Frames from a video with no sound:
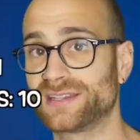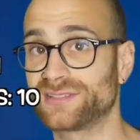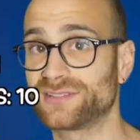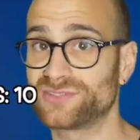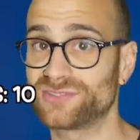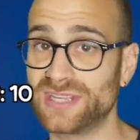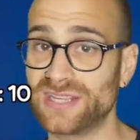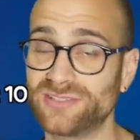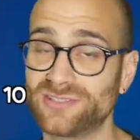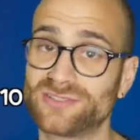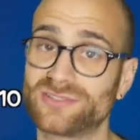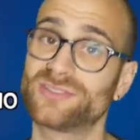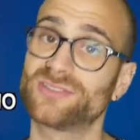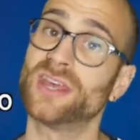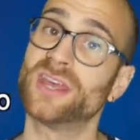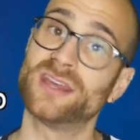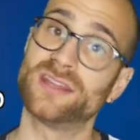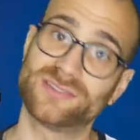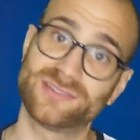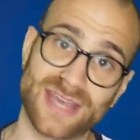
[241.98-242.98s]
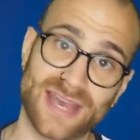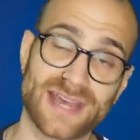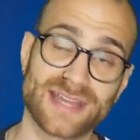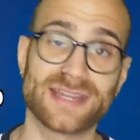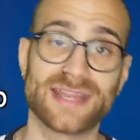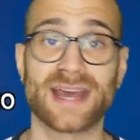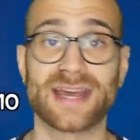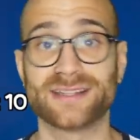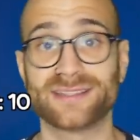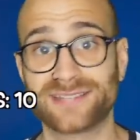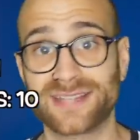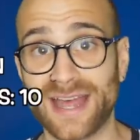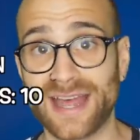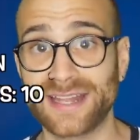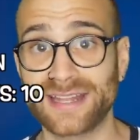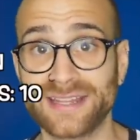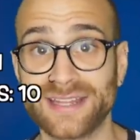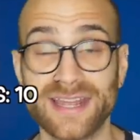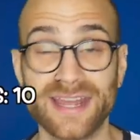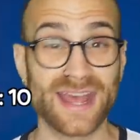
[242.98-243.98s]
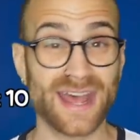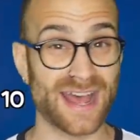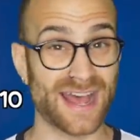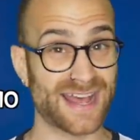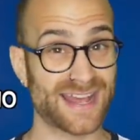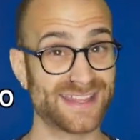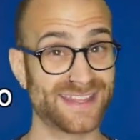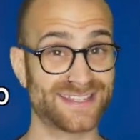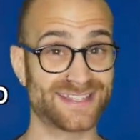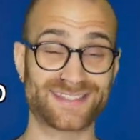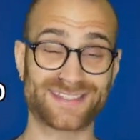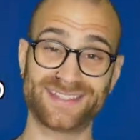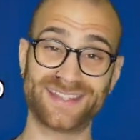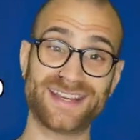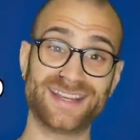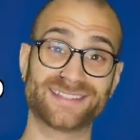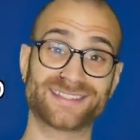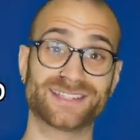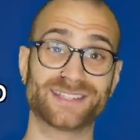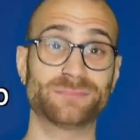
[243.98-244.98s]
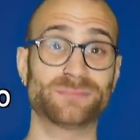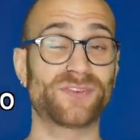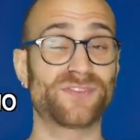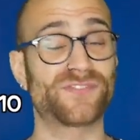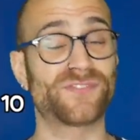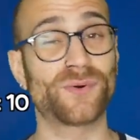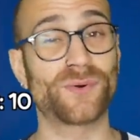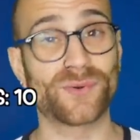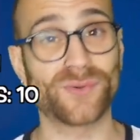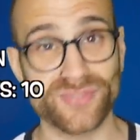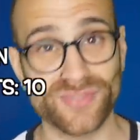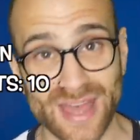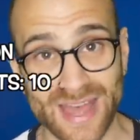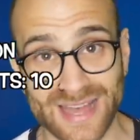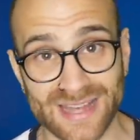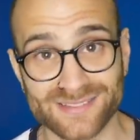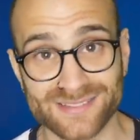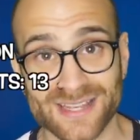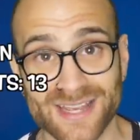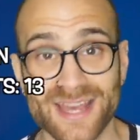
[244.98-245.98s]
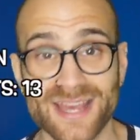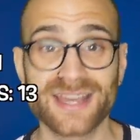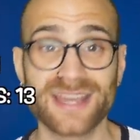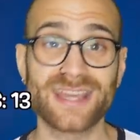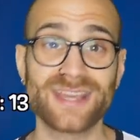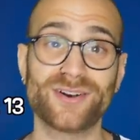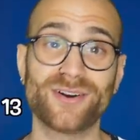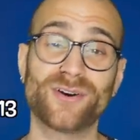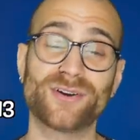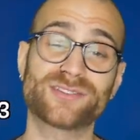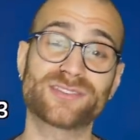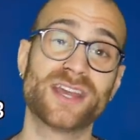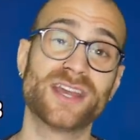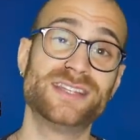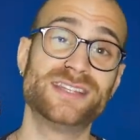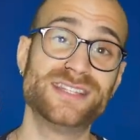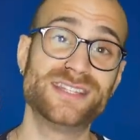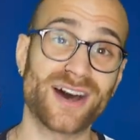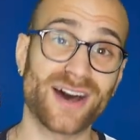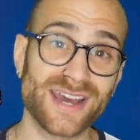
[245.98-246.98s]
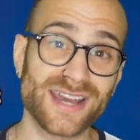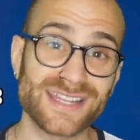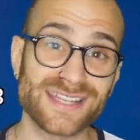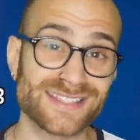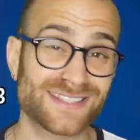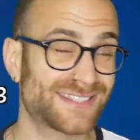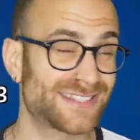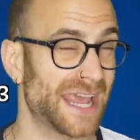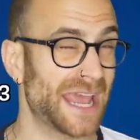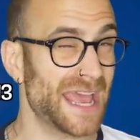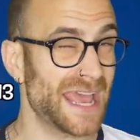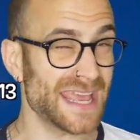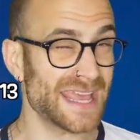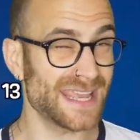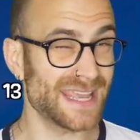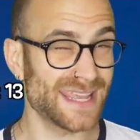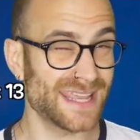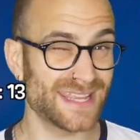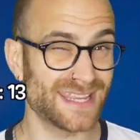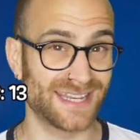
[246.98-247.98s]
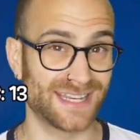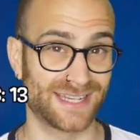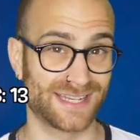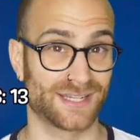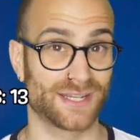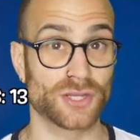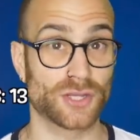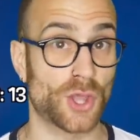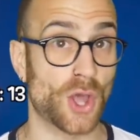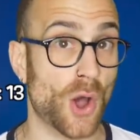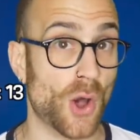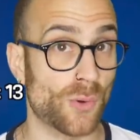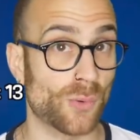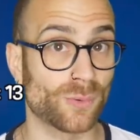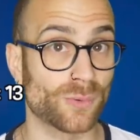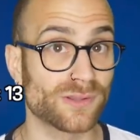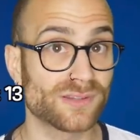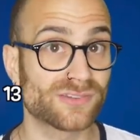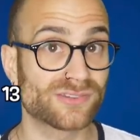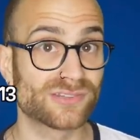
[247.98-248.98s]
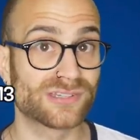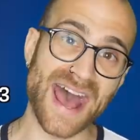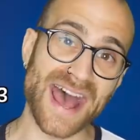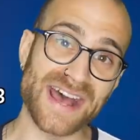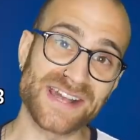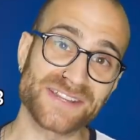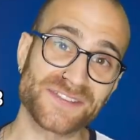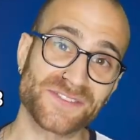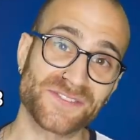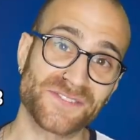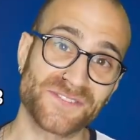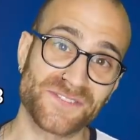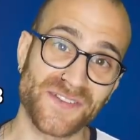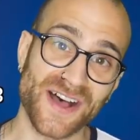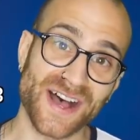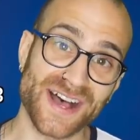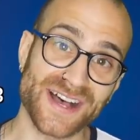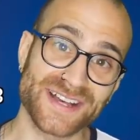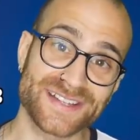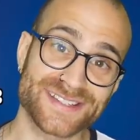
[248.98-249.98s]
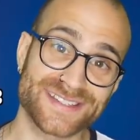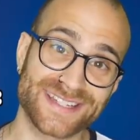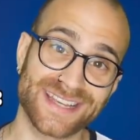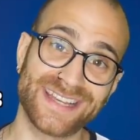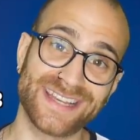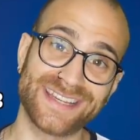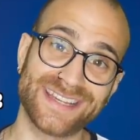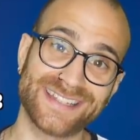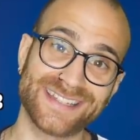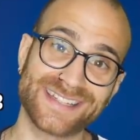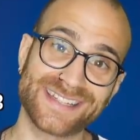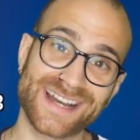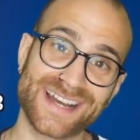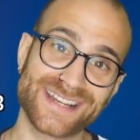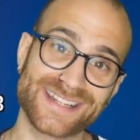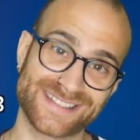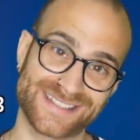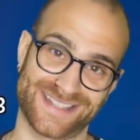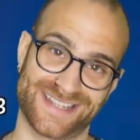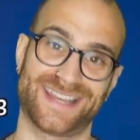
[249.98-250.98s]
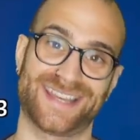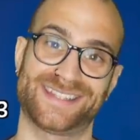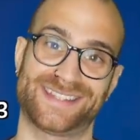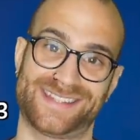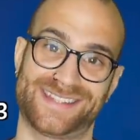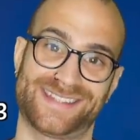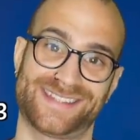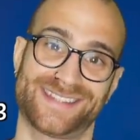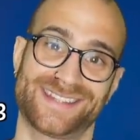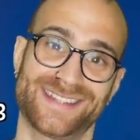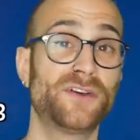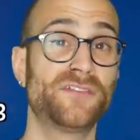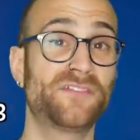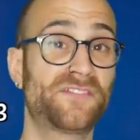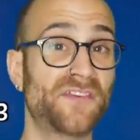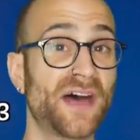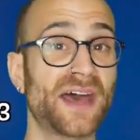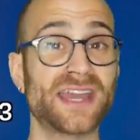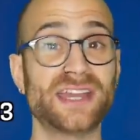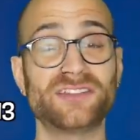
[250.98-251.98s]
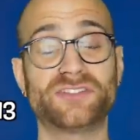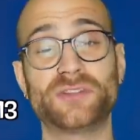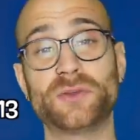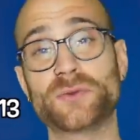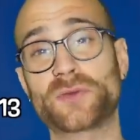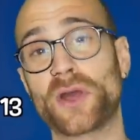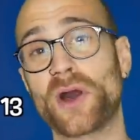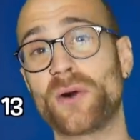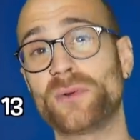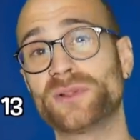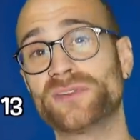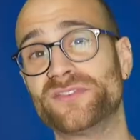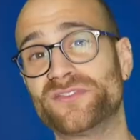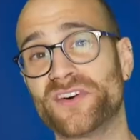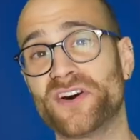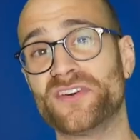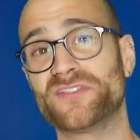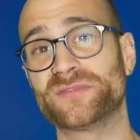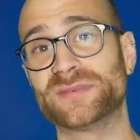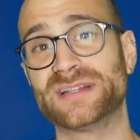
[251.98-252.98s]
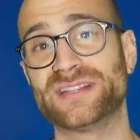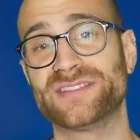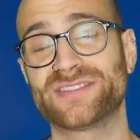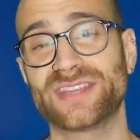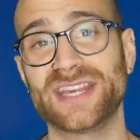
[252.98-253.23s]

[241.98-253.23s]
assists, 10 and 10, and the season before that, he got 19 goals and 13 assists. 32 goal involvements